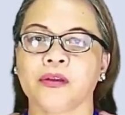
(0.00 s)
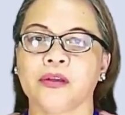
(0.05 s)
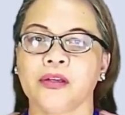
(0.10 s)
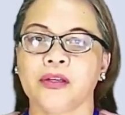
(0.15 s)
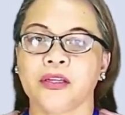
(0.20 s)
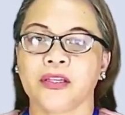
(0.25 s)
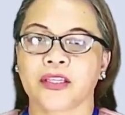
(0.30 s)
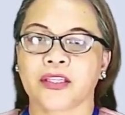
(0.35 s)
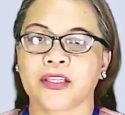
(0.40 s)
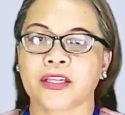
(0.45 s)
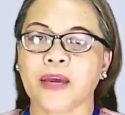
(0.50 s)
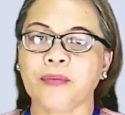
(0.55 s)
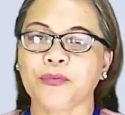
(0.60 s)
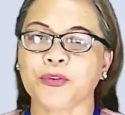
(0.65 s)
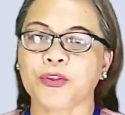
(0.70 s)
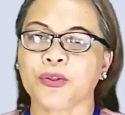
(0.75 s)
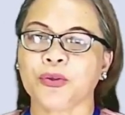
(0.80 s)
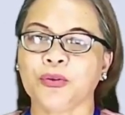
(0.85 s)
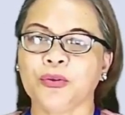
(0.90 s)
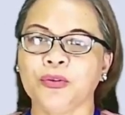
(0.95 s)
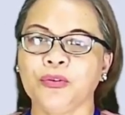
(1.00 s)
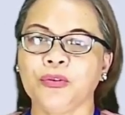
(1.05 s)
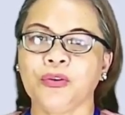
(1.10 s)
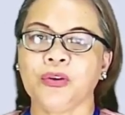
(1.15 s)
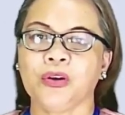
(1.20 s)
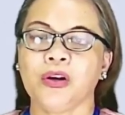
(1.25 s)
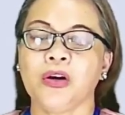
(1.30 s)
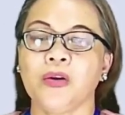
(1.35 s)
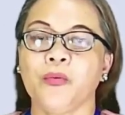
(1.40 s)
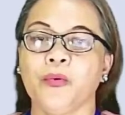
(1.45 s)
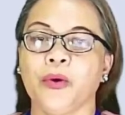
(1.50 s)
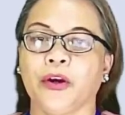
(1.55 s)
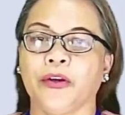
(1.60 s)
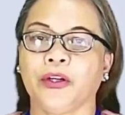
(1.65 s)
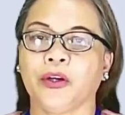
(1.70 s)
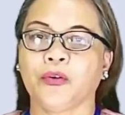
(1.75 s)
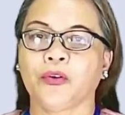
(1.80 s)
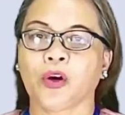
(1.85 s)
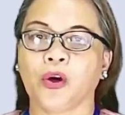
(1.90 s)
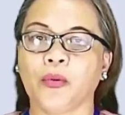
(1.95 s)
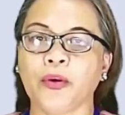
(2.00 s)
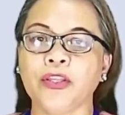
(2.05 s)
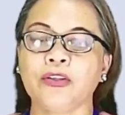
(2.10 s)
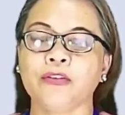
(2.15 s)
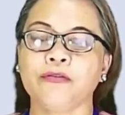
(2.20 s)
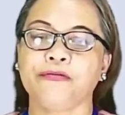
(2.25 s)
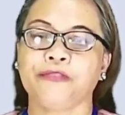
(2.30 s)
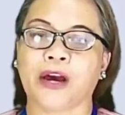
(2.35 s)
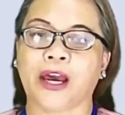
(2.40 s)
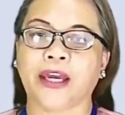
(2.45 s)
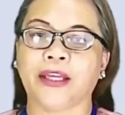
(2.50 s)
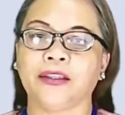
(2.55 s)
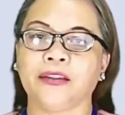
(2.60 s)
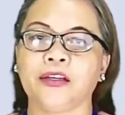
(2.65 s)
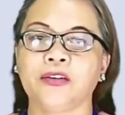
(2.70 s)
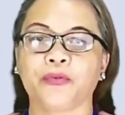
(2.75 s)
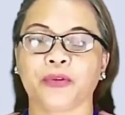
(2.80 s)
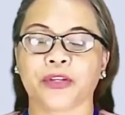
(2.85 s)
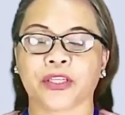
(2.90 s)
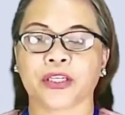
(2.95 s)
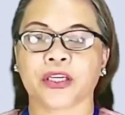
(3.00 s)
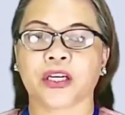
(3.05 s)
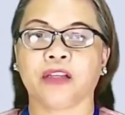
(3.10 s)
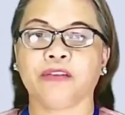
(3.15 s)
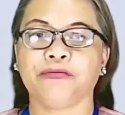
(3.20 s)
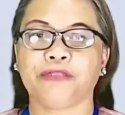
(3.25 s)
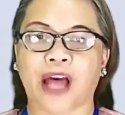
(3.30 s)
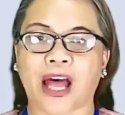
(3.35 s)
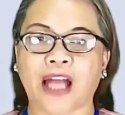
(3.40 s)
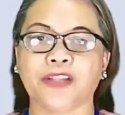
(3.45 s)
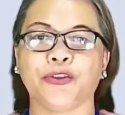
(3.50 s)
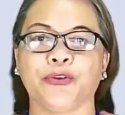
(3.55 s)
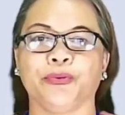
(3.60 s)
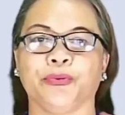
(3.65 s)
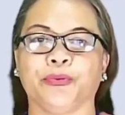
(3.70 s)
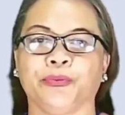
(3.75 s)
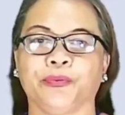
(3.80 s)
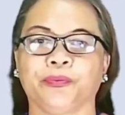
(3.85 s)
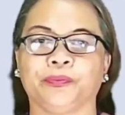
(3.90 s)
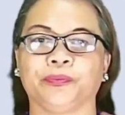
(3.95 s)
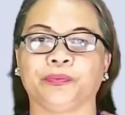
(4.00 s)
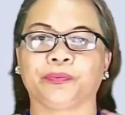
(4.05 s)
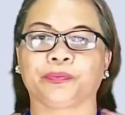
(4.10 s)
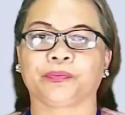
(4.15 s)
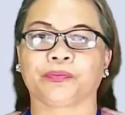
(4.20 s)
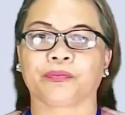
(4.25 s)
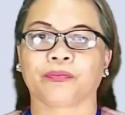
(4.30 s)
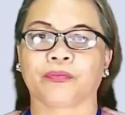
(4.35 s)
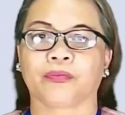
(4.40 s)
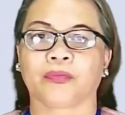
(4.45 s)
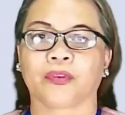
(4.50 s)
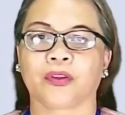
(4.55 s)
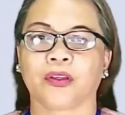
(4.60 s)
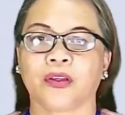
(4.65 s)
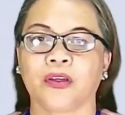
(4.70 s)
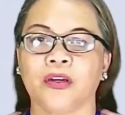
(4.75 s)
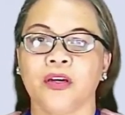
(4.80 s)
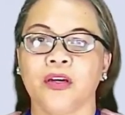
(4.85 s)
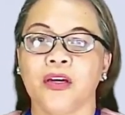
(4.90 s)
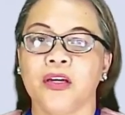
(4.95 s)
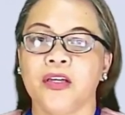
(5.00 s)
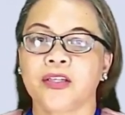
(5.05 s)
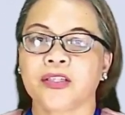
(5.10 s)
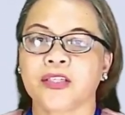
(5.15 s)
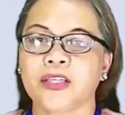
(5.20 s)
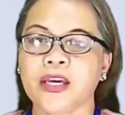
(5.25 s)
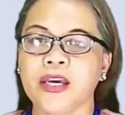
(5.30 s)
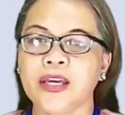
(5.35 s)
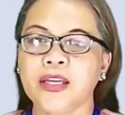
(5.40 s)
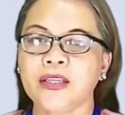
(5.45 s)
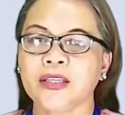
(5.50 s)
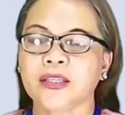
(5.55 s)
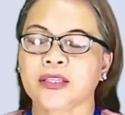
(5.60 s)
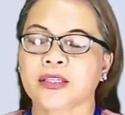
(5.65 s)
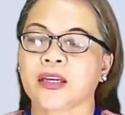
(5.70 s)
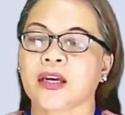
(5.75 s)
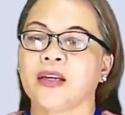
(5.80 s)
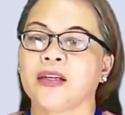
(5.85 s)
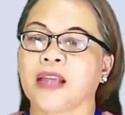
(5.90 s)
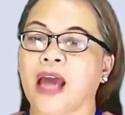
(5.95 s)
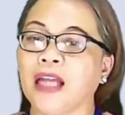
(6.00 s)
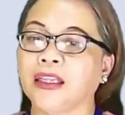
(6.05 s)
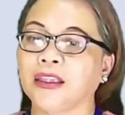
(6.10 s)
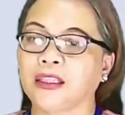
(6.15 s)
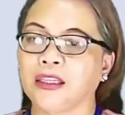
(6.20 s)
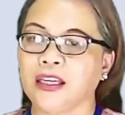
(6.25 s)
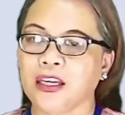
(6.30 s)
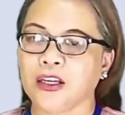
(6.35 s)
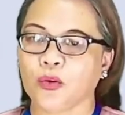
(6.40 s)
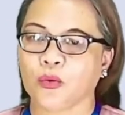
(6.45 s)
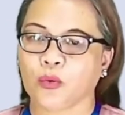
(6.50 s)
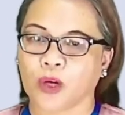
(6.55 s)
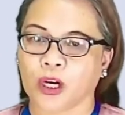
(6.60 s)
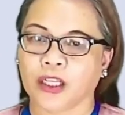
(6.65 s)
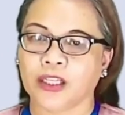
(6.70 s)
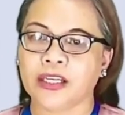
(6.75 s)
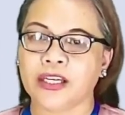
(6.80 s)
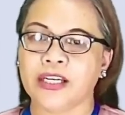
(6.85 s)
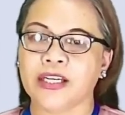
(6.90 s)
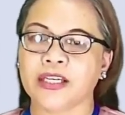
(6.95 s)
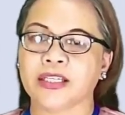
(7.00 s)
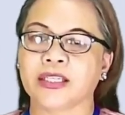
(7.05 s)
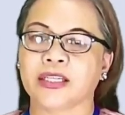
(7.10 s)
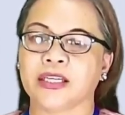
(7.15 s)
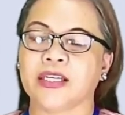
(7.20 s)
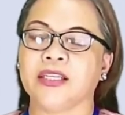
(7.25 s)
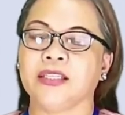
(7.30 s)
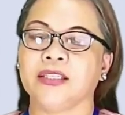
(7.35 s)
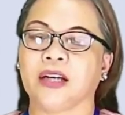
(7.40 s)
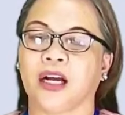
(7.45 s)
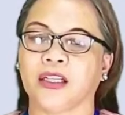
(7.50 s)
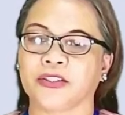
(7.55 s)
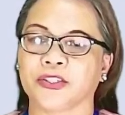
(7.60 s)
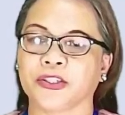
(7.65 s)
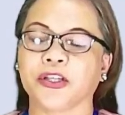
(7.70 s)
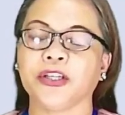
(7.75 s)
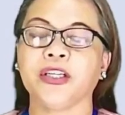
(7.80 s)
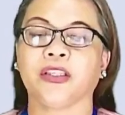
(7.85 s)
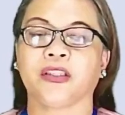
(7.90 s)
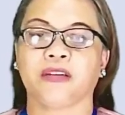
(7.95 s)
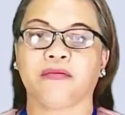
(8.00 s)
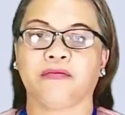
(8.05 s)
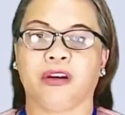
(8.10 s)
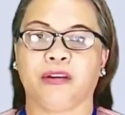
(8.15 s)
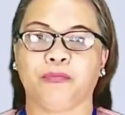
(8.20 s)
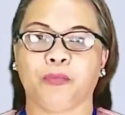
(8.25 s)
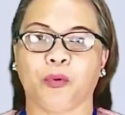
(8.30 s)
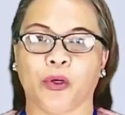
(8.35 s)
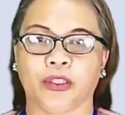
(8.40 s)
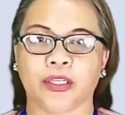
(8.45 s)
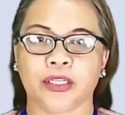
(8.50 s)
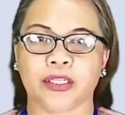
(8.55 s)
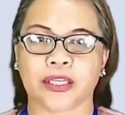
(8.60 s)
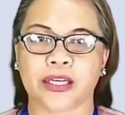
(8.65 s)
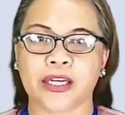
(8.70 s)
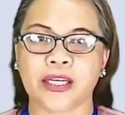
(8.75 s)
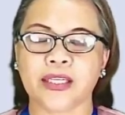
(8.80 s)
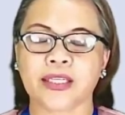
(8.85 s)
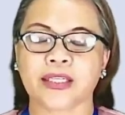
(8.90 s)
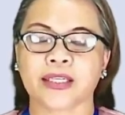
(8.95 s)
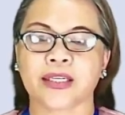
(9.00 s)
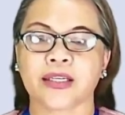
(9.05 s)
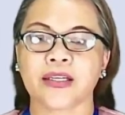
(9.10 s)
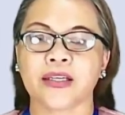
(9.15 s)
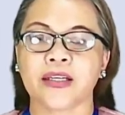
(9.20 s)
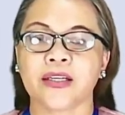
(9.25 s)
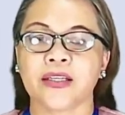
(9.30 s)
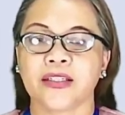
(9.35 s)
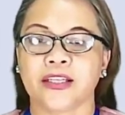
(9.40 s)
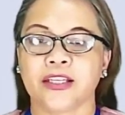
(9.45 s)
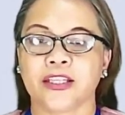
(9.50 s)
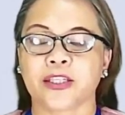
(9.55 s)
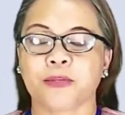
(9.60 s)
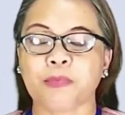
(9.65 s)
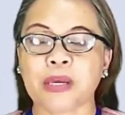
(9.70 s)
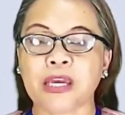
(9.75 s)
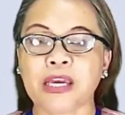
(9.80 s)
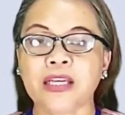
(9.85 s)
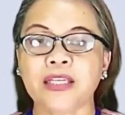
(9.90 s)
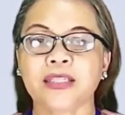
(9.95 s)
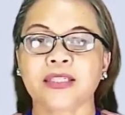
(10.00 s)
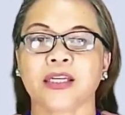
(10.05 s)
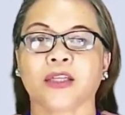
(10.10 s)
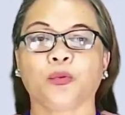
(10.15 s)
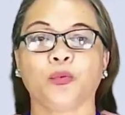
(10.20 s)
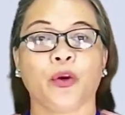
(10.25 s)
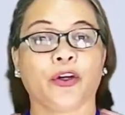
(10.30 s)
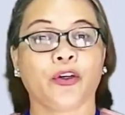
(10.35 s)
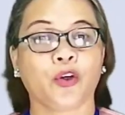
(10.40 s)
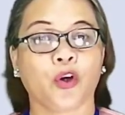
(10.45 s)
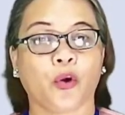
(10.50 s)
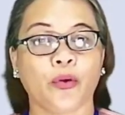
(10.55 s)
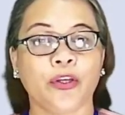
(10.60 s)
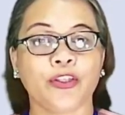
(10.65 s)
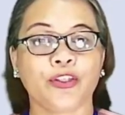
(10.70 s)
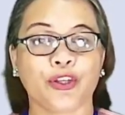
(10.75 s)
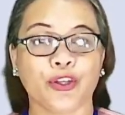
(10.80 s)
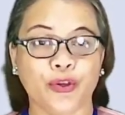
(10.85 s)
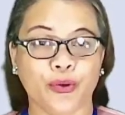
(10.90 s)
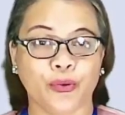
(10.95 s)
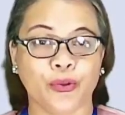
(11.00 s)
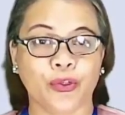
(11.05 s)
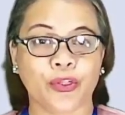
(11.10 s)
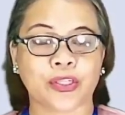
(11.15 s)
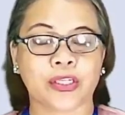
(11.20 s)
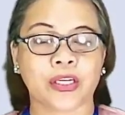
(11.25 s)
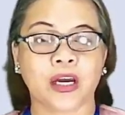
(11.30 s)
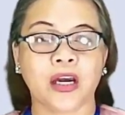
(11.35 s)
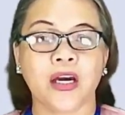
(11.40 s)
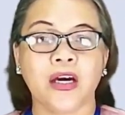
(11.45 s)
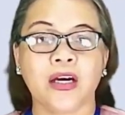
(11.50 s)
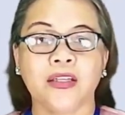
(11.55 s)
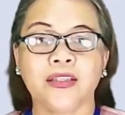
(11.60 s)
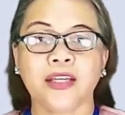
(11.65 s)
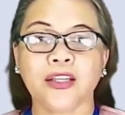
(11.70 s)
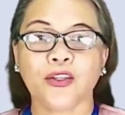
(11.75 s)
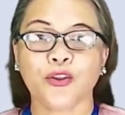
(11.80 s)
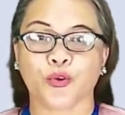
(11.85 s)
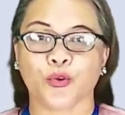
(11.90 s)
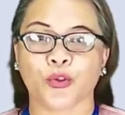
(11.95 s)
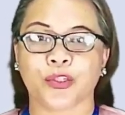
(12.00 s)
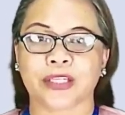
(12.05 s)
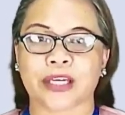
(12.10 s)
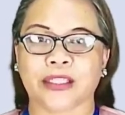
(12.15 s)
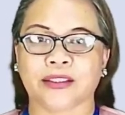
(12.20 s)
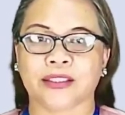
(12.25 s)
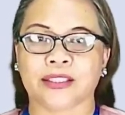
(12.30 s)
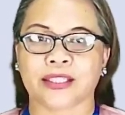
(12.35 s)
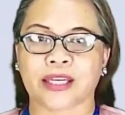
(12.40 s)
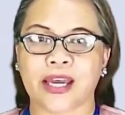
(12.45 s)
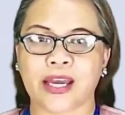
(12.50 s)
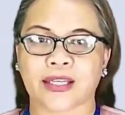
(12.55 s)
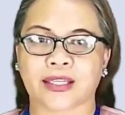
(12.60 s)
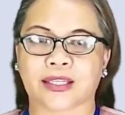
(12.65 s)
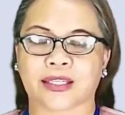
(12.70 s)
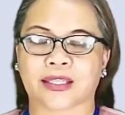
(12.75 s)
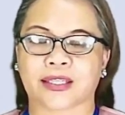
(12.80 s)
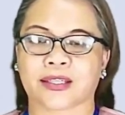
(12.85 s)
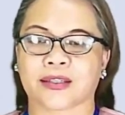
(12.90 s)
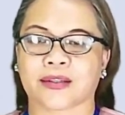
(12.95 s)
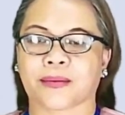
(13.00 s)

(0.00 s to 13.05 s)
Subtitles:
Step 2, we are now going to find the critical value. Since not equal is in the alternative hypothesis, this means that we are going to use the two-tailed test.